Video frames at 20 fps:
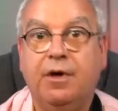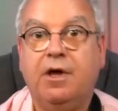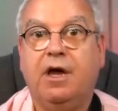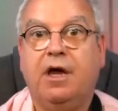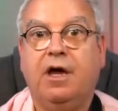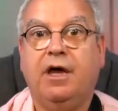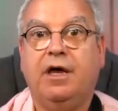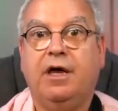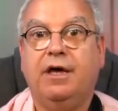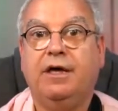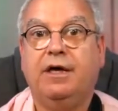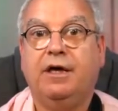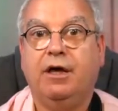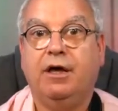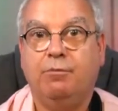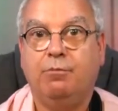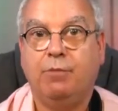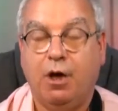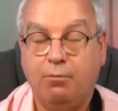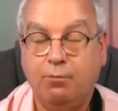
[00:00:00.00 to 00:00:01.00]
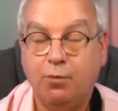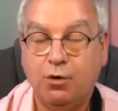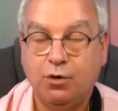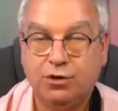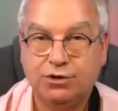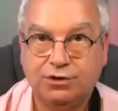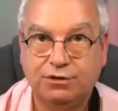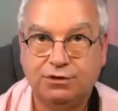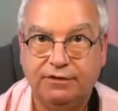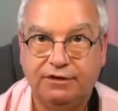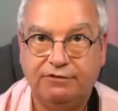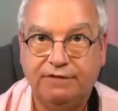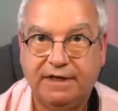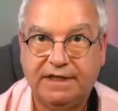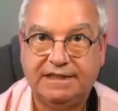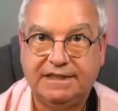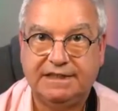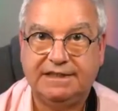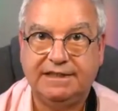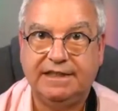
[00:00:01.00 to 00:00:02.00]
uh, um, a more sort of
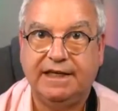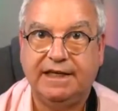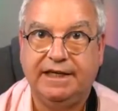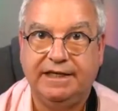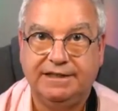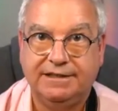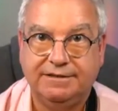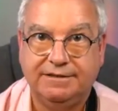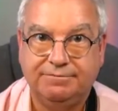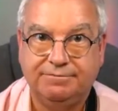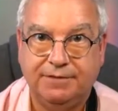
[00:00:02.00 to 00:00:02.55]
advanced state.